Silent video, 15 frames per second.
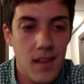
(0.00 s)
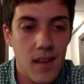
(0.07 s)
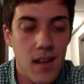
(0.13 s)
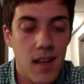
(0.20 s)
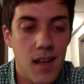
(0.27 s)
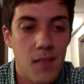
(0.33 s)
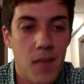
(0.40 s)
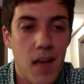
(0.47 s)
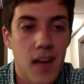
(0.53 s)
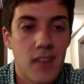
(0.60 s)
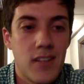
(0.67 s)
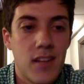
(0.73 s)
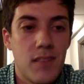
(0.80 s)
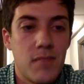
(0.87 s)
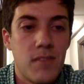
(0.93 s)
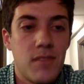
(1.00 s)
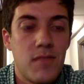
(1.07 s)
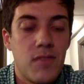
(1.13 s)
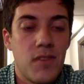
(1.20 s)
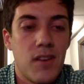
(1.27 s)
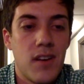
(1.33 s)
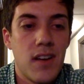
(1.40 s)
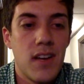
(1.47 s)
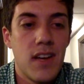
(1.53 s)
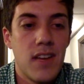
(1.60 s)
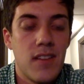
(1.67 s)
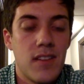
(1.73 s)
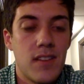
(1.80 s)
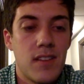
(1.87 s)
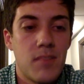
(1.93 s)
my objective for it,
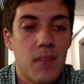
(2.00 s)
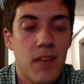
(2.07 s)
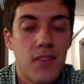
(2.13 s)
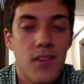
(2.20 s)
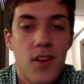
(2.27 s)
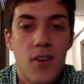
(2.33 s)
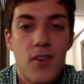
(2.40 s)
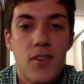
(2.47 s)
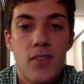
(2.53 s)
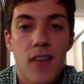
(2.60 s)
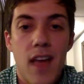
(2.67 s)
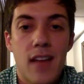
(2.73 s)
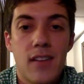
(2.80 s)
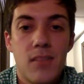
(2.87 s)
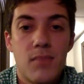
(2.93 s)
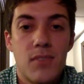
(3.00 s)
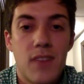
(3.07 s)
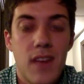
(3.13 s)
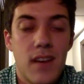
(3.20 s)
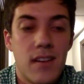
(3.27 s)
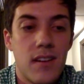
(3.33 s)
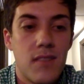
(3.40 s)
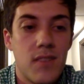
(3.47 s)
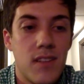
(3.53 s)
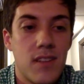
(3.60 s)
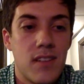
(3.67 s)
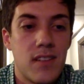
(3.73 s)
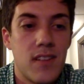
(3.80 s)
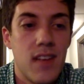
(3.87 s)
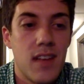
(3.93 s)
this is my third and last objective. It
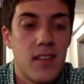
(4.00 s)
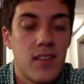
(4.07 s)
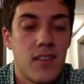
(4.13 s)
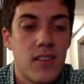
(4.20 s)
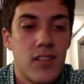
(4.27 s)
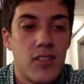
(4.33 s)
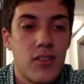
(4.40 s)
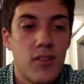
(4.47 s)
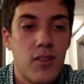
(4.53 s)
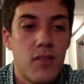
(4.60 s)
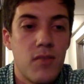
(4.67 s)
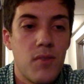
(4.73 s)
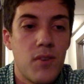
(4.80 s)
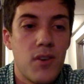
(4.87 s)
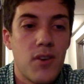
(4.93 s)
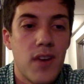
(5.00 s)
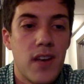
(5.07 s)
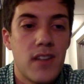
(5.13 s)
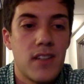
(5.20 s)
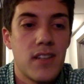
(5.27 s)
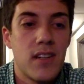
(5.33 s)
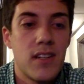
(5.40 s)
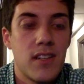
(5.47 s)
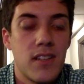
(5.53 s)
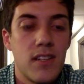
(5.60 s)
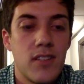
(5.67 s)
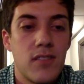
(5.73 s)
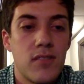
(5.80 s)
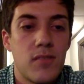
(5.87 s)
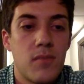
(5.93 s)
says that the student will create sentences
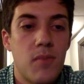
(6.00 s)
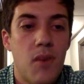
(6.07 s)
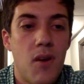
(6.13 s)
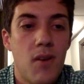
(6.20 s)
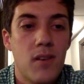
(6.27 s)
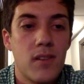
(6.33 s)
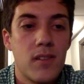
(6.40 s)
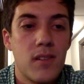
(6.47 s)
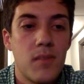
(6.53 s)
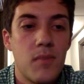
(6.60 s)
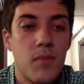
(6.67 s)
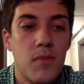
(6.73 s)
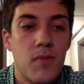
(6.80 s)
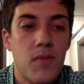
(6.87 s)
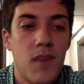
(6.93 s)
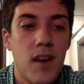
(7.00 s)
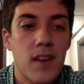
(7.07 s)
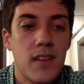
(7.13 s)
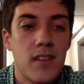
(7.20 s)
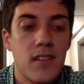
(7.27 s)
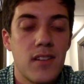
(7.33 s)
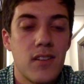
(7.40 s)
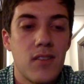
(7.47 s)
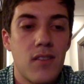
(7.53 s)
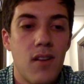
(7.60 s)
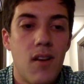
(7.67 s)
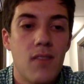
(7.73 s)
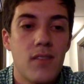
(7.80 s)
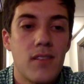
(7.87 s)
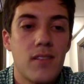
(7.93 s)
using participle phrases and
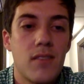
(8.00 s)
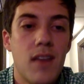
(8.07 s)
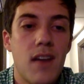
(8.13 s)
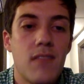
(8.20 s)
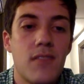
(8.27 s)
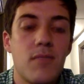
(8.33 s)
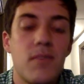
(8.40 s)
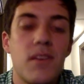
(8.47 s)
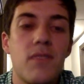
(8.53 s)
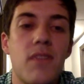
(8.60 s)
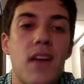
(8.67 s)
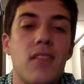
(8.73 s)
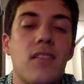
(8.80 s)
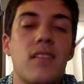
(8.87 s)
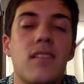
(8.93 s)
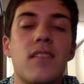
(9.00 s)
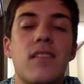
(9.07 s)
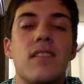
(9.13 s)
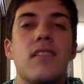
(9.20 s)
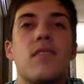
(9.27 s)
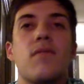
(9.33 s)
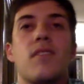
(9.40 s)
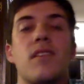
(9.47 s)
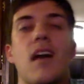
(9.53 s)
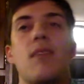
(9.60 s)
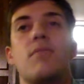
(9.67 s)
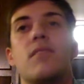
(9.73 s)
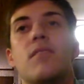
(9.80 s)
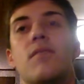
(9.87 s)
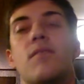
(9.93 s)
clauses. So after we've looked at these different types